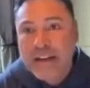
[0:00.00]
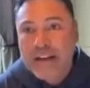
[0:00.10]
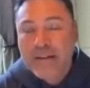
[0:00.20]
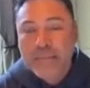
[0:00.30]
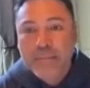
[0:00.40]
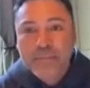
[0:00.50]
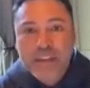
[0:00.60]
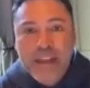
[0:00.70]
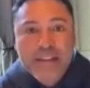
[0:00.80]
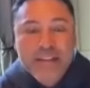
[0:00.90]
Um,
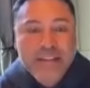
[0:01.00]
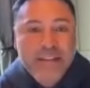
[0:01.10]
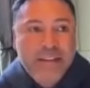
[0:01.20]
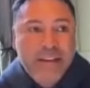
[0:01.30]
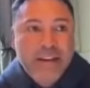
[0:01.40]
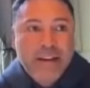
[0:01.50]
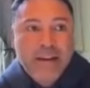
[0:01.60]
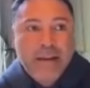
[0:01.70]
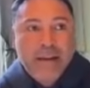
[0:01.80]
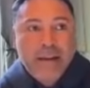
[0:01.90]
yes,
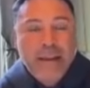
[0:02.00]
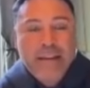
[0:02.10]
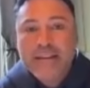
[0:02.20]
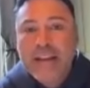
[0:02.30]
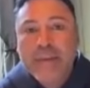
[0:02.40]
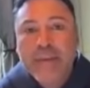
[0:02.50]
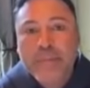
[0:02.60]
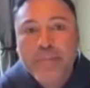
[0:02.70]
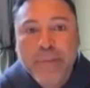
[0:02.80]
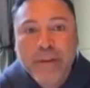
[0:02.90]
he's not
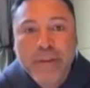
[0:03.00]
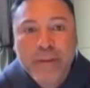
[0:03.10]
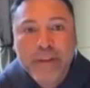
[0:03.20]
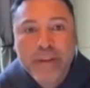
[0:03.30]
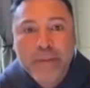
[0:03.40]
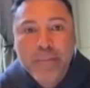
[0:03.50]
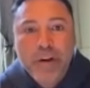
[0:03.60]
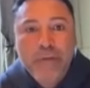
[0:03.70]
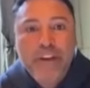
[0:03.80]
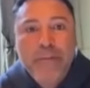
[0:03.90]
the, the, the, the
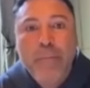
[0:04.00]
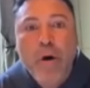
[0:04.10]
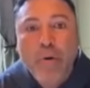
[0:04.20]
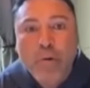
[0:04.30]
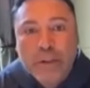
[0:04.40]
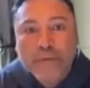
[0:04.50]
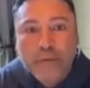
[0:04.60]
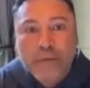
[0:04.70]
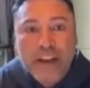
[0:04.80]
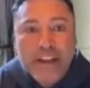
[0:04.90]
perfect mold of
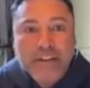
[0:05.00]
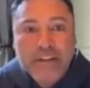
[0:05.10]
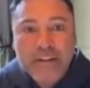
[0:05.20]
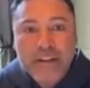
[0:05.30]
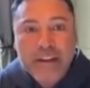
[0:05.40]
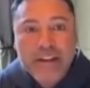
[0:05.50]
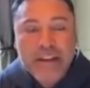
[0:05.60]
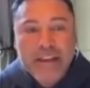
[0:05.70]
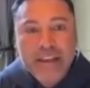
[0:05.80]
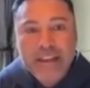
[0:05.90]
a fighter.
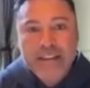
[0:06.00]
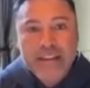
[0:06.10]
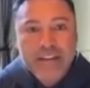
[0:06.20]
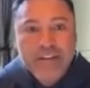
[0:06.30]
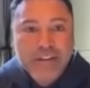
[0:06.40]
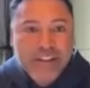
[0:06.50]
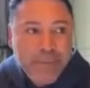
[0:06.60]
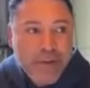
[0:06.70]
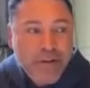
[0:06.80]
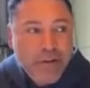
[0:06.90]
He, he's not your
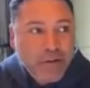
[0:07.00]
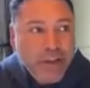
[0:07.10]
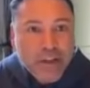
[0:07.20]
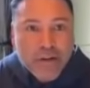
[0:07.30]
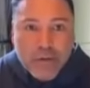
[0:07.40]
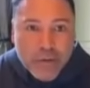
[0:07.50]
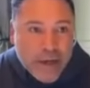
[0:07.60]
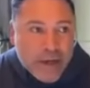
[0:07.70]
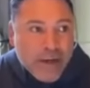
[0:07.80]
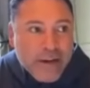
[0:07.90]
typical, you know,
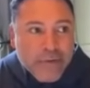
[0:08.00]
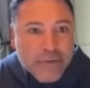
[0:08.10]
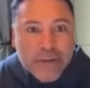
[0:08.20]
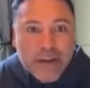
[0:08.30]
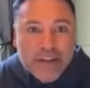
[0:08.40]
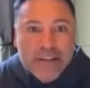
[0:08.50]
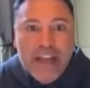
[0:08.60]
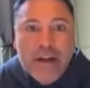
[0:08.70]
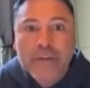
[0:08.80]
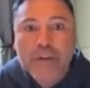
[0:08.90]
uh, of uh,
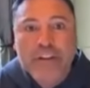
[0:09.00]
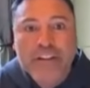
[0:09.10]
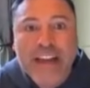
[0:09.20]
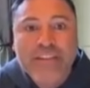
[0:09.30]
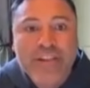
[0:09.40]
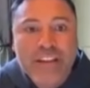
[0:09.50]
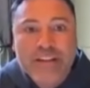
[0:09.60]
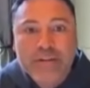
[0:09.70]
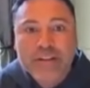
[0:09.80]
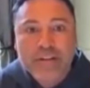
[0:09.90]
Salvador
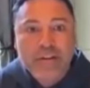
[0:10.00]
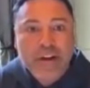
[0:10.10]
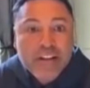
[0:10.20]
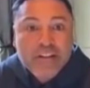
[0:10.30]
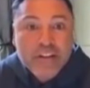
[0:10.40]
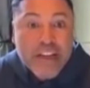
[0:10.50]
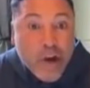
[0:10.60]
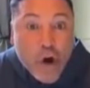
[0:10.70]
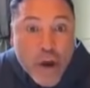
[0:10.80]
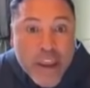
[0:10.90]
Sanchez or, or Oscar De
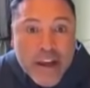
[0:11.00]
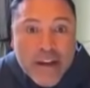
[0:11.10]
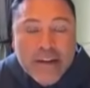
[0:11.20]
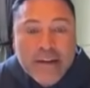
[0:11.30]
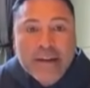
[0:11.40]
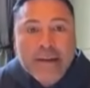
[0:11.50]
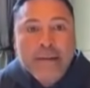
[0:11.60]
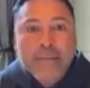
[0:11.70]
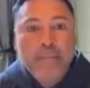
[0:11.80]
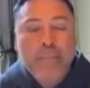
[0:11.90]
La Hoya,
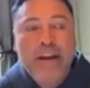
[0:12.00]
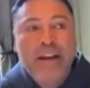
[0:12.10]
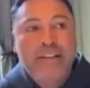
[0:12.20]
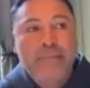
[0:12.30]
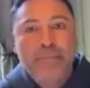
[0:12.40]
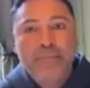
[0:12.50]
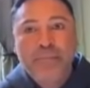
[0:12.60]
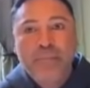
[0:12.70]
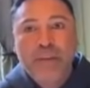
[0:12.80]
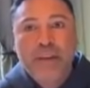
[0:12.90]
but
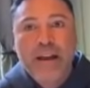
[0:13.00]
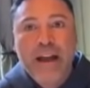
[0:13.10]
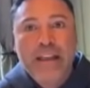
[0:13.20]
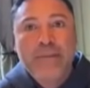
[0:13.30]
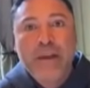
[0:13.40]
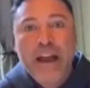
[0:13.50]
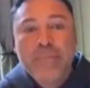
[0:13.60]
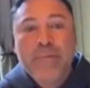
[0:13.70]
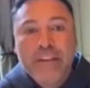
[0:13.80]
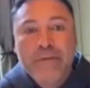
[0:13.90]
I,
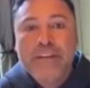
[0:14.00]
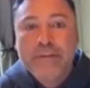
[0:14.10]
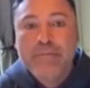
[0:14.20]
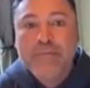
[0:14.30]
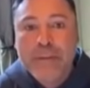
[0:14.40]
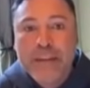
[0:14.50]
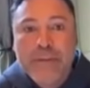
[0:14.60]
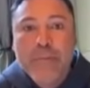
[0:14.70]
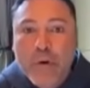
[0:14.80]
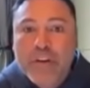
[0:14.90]
I believe he's
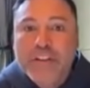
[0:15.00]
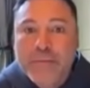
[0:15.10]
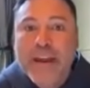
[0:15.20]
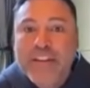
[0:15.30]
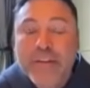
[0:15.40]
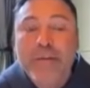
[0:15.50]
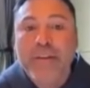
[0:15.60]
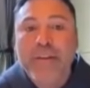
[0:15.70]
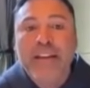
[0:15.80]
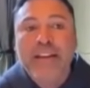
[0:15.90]
even more special
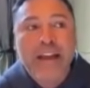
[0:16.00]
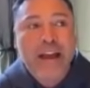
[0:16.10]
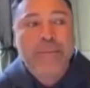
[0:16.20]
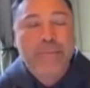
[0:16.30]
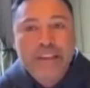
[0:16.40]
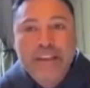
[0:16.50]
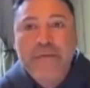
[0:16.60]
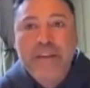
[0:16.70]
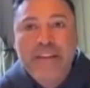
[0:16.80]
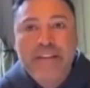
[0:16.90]
than I, I
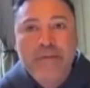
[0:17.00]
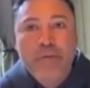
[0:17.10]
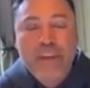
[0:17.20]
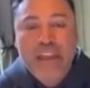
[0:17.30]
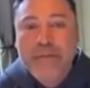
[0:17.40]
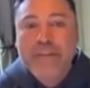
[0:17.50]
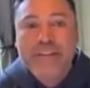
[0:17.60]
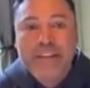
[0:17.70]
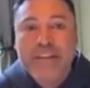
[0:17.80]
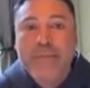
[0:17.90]
believe that we
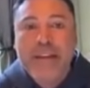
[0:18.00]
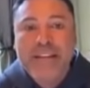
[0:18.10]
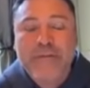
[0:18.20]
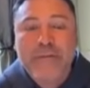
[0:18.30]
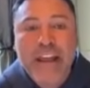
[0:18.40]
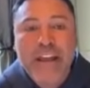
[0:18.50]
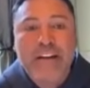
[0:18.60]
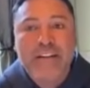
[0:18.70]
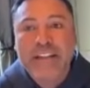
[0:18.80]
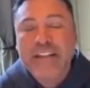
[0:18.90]
haven't seen the best of Ryan
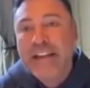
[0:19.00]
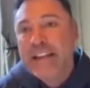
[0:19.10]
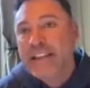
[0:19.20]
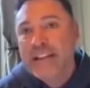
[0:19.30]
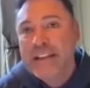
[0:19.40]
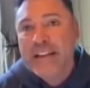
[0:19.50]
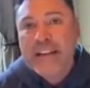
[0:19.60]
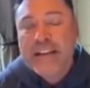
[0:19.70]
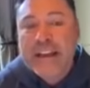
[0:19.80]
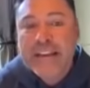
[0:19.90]
Garcia, and uh,
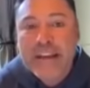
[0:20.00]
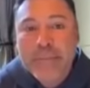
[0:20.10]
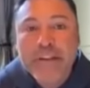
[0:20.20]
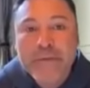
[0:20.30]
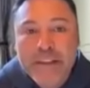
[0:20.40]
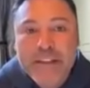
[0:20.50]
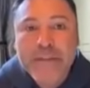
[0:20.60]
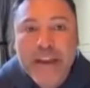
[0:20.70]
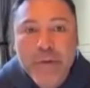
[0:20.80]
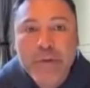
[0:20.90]
and I believe this
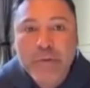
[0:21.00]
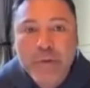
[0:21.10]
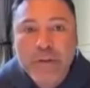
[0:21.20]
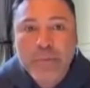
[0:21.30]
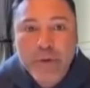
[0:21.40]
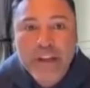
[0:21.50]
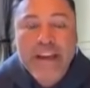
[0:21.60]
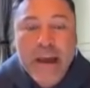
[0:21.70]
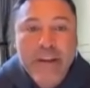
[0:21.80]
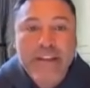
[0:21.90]
fight will will bring it
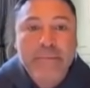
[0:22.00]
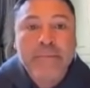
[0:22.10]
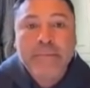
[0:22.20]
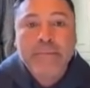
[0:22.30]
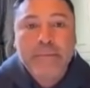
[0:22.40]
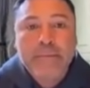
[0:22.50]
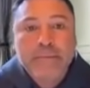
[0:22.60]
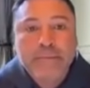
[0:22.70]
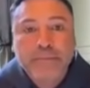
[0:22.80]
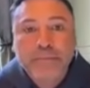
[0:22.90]
out in him.
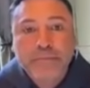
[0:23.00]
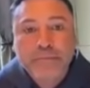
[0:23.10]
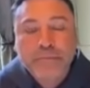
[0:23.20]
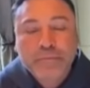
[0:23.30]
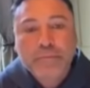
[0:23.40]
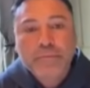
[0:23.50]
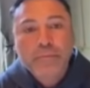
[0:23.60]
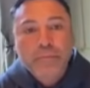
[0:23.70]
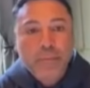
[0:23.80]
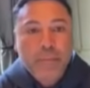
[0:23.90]
Mm-hmm. So I
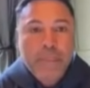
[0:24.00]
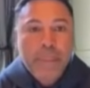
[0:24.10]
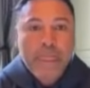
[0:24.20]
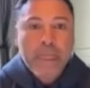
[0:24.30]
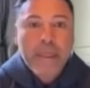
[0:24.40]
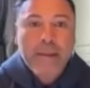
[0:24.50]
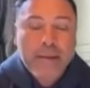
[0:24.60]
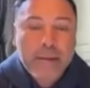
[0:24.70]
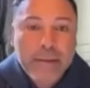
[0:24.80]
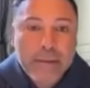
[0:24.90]
guess to
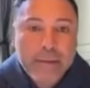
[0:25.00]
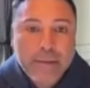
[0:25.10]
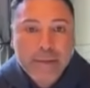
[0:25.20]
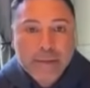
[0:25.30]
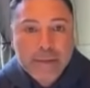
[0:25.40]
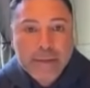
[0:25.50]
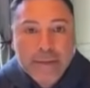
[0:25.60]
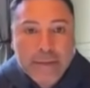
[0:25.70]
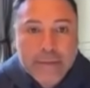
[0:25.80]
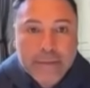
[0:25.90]
to go back on my
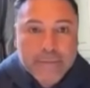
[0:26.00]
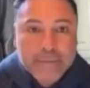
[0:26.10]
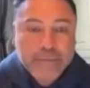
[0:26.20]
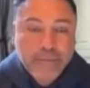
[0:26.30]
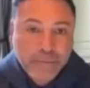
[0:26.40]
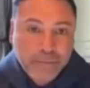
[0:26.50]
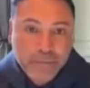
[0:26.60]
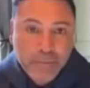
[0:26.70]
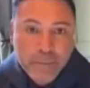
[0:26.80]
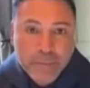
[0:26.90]
question, is he the best
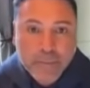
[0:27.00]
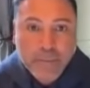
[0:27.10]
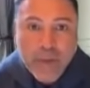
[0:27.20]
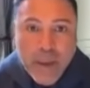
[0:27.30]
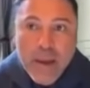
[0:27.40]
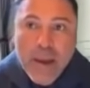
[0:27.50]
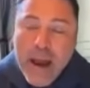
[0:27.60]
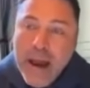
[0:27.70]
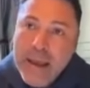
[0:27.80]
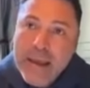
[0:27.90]
prospect you've ever
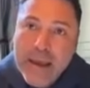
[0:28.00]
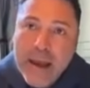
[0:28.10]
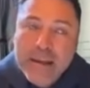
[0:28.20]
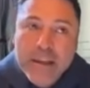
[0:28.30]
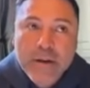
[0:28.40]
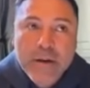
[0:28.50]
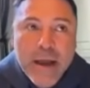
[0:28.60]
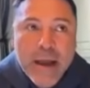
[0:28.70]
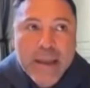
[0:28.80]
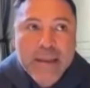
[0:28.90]
promoted? No,
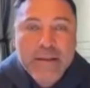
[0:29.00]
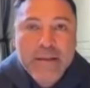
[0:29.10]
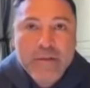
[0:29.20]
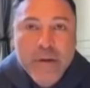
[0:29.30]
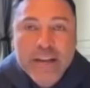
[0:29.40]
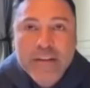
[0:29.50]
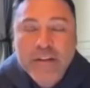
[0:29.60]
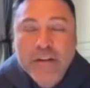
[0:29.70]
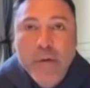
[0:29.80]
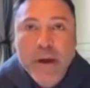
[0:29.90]
I to answer
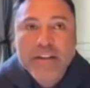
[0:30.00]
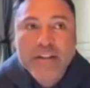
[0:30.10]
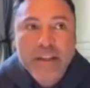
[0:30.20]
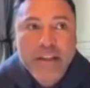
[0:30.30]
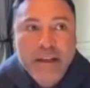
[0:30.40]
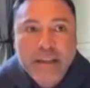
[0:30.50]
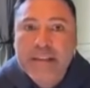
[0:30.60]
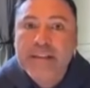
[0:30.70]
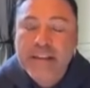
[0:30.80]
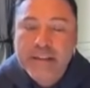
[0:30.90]
your question, uh,
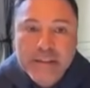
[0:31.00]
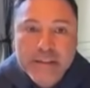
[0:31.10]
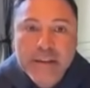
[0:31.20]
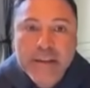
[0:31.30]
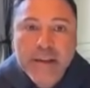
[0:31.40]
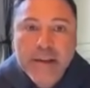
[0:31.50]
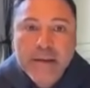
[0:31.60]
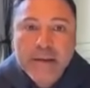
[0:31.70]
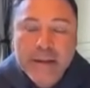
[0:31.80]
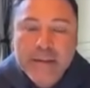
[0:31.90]
yes, he is.
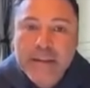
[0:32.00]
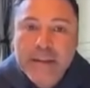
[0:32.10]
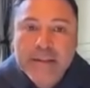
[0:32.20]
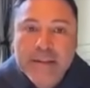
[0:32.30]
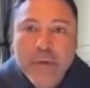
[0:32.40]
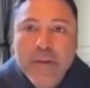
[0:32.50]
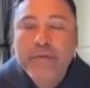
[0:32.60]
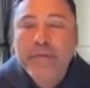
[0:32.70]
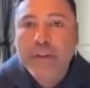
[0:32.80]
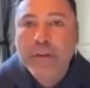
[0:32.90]
Yes, he is. And
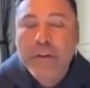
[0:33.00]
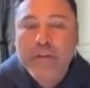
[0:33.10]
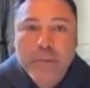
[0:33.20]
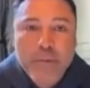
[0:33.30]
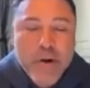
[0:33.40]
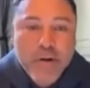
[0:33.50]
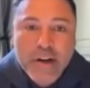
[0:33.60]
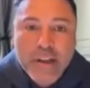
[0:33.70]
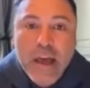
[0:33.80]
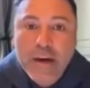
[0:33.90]
we've look, we've
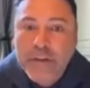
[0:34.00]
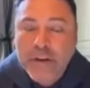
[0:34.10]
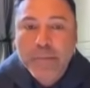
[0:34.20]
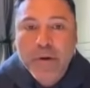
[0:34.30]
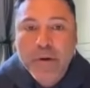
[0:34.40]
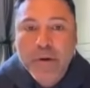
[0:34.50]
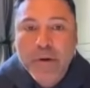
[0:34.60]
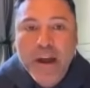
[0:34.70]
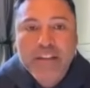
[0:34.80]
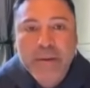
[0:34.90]
promoted a lot of young
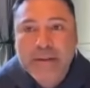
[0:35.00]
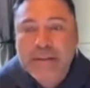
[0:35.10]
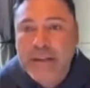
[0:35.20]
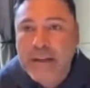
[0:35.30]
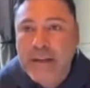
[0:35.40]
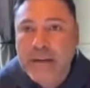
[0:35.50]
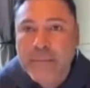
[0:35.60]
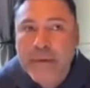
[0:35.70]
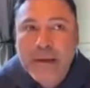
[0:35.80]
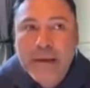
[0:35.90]
prospects,
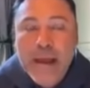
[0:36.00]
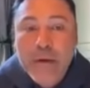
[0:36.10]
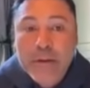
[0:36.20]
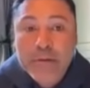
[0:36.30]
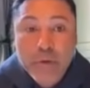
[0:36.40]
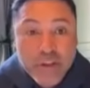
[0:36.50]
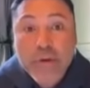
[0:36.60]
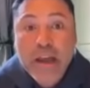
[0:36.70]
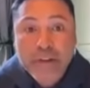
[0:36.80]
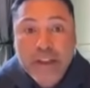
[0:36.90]
um, and we we do
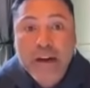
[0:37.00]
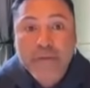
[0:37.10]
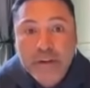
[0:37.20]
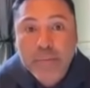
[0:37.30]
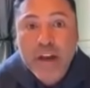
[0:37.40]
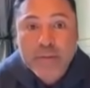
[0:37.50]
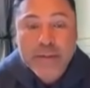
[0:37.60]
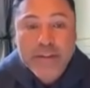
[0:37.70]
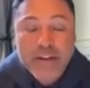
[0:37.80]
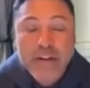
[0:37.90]
have a lot of young
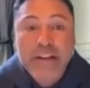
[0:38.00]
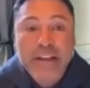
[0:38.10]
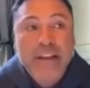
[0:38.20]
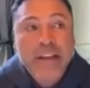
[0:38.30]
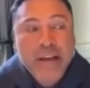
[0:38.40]
prospects currently.